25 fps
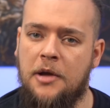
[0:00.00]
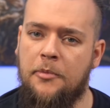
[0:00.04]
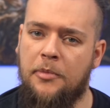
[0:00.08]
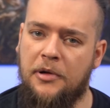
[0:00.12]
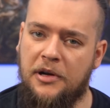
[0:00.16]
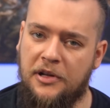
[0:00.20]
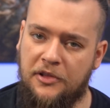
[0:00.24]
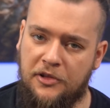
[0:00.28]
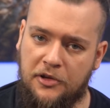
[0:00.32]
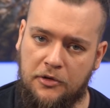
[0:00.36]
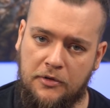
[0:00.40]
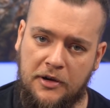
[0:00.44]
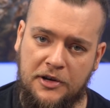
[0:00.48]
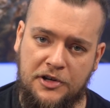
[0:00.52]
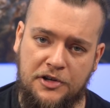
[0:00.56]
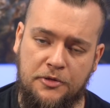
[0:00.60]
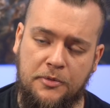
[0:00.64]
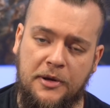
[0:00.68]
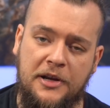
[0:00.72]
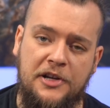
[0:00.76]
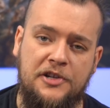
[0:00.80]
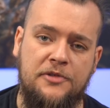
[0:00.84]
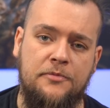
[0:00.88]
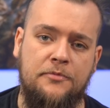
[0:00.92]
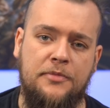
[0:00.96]
but in the
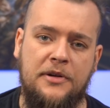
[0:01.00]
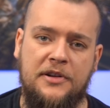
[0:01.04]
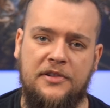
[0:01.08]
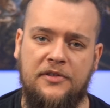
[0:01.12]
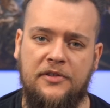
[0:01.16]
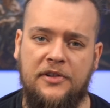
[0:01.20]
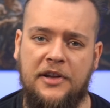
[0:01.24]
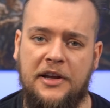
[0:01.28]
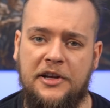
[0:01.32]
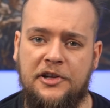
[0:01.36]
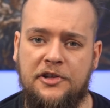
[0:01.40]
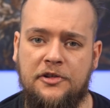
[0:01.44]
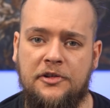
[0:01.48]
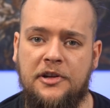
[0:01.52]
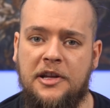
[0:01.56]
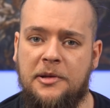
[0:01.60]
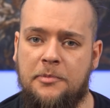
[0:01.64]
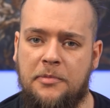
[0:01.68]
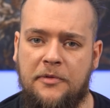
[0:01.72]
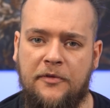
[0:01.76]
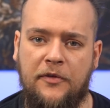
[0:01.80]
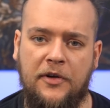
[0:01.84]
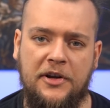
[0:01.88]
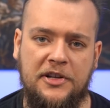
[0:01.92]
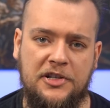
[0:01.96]
graduation presentation, he
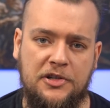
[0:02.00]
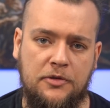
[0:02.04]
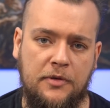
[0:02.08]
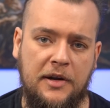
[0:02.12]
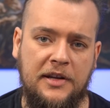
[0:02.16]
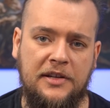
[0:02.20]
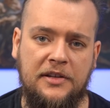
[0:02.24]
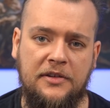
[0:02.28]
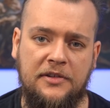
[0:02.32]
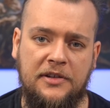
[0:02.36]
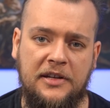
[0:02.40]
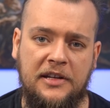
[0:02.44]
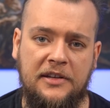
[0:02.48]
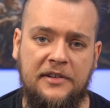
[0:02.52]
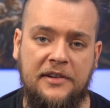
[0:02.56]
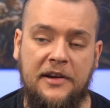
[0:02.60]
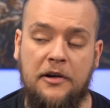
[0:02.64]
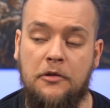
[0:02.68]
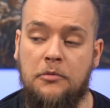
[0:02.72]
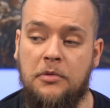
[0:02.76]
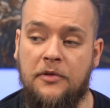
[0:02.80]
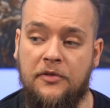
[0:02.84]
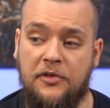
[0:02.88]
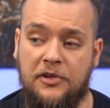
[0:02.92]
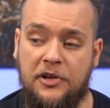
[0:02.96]
provides greater
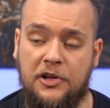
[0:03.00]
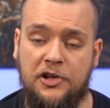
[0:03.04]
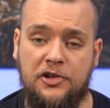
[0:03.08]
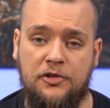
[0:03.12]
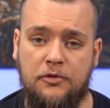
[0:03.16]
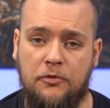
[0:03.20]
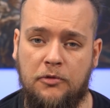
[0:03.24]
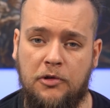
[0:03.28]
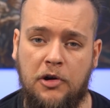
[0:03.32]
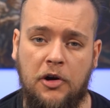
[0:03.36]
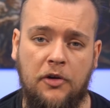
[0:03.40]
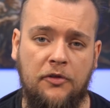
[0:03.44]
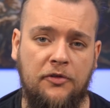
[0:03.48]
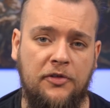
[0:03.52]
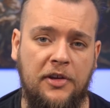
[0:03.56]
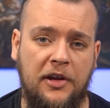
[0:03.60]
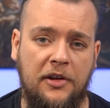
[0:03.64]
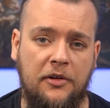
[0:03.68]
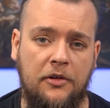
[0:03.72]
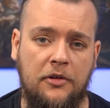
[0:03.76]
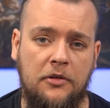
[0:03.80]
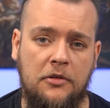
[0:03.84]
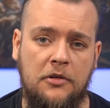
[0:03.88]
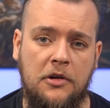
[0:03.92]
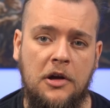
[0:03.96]
detail with additional
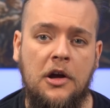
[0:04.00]
content.